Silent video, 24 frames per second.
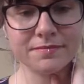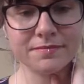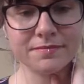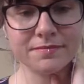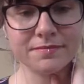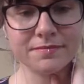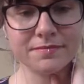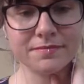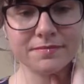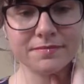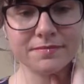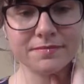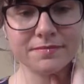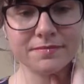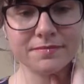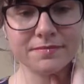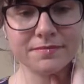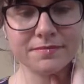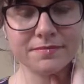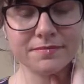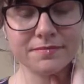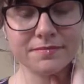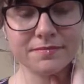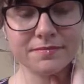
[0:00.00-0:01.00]

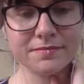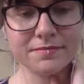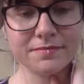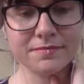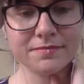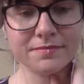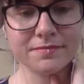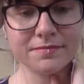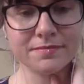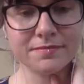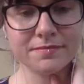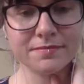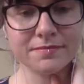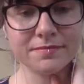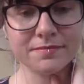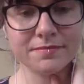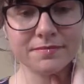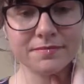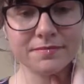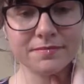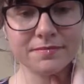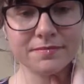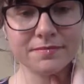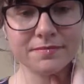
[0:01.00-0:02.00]

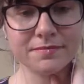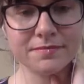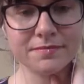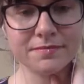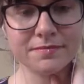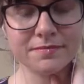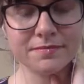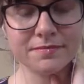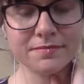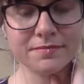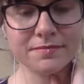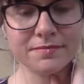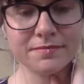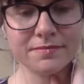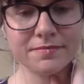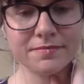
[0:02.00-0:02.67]
(silent)